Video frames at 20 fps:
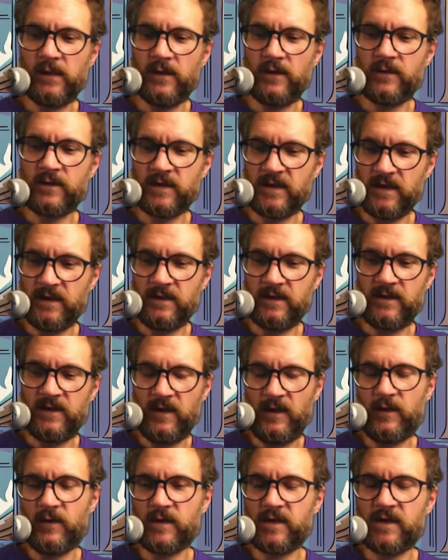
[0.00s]
are those
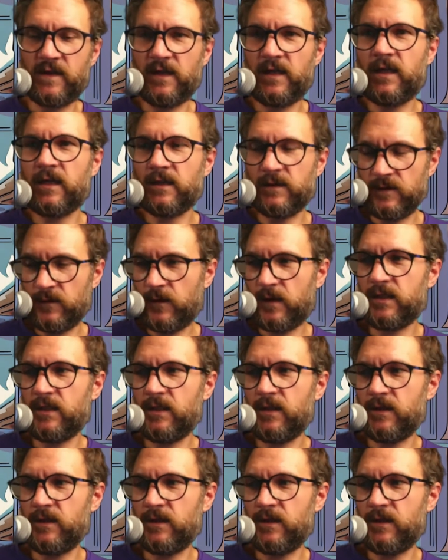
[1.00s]
singers singing in 20